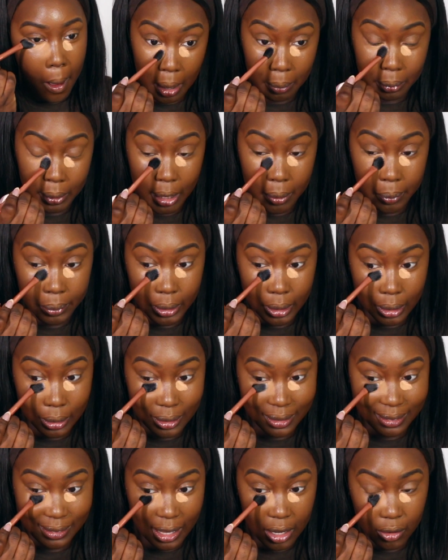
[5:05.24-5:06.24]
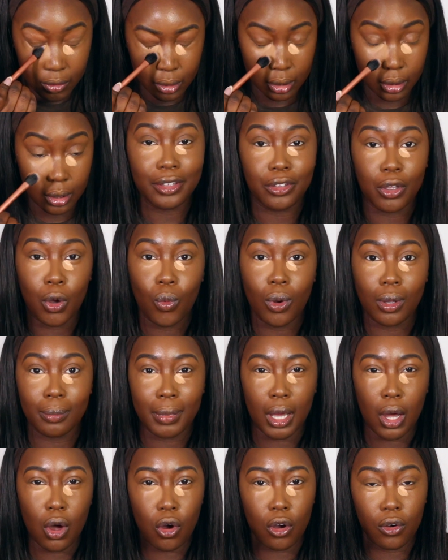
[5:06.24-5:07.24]
I'm keeping it in this area. I don't want
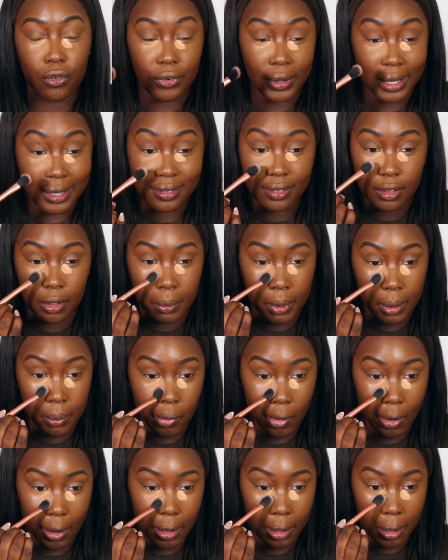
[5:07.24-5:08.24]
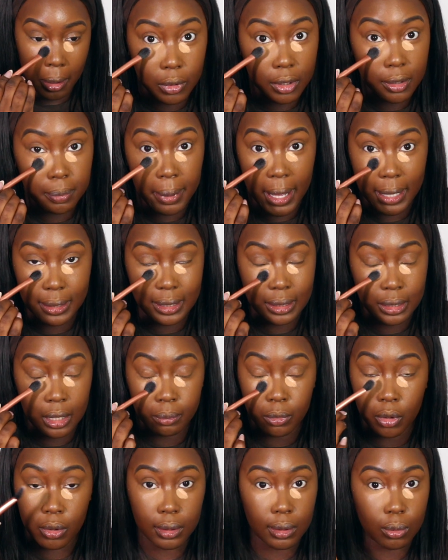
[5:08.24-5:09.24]
my whole face to be bright. I'm just patting,
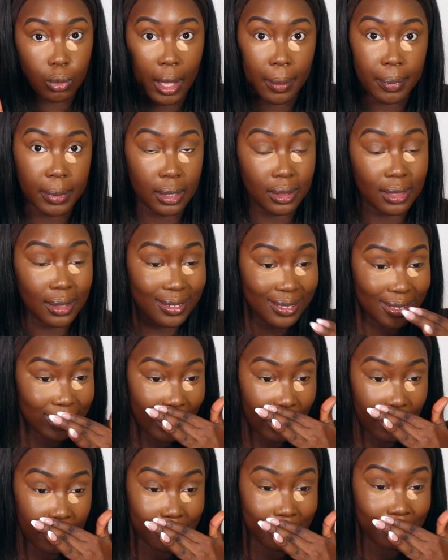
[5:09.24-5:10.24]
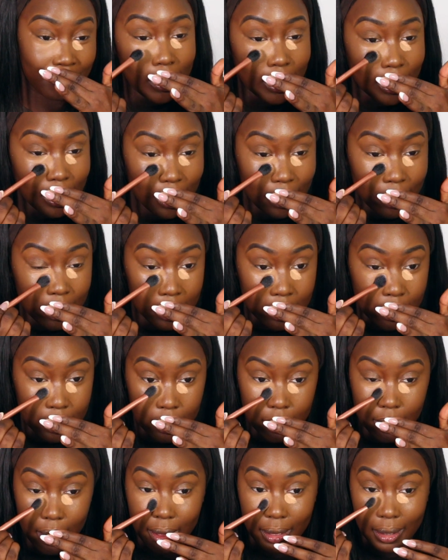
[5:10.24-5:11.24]
I'm not swiping this time,
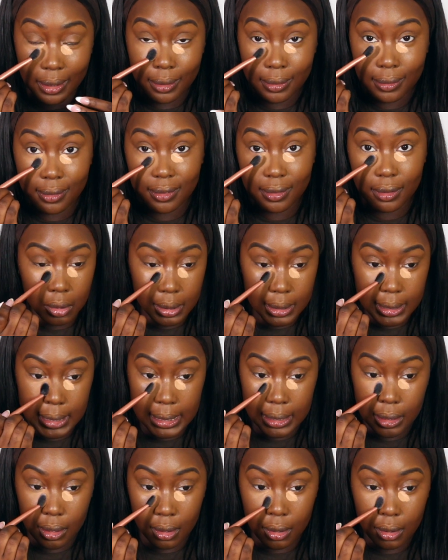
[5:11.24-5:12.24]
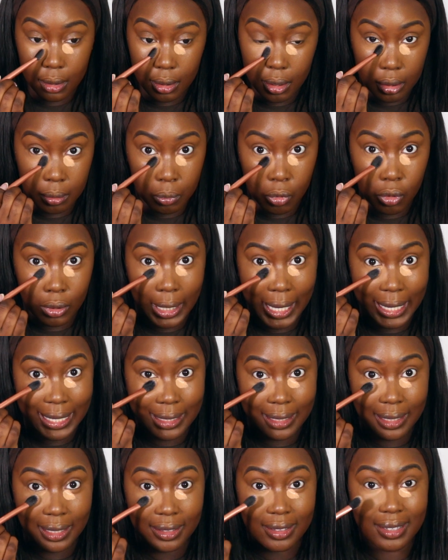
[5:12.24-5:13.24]
because this concealer is more
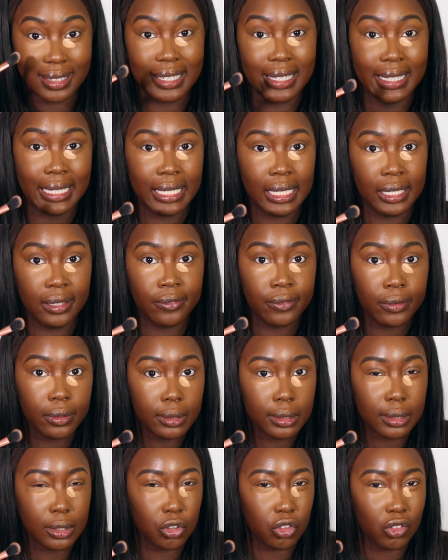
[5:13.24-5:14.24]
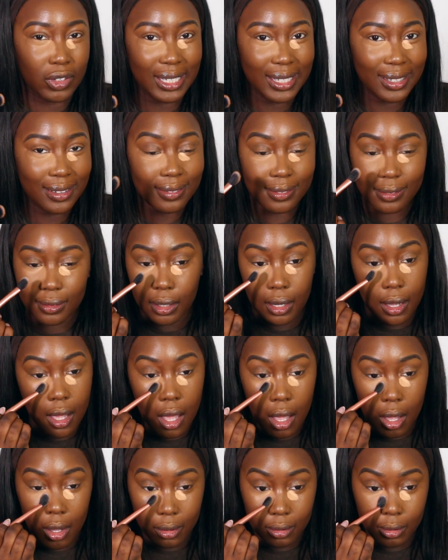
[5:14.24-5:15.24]
likely to leave streaks.
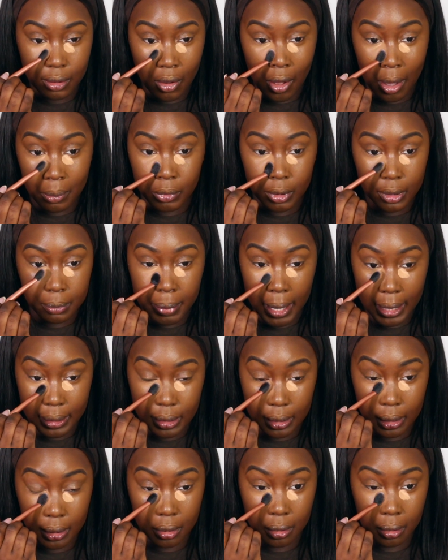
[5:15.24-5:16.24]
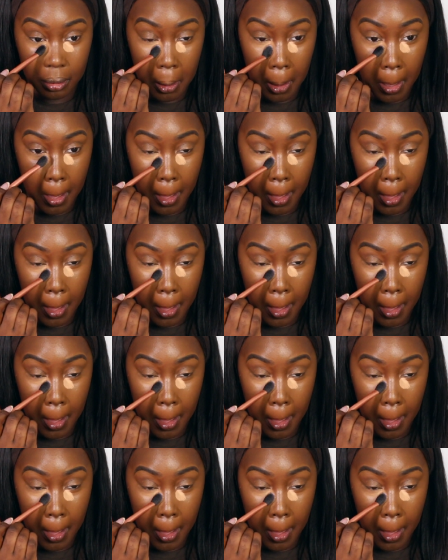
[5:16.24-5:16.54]
So I'm just patting,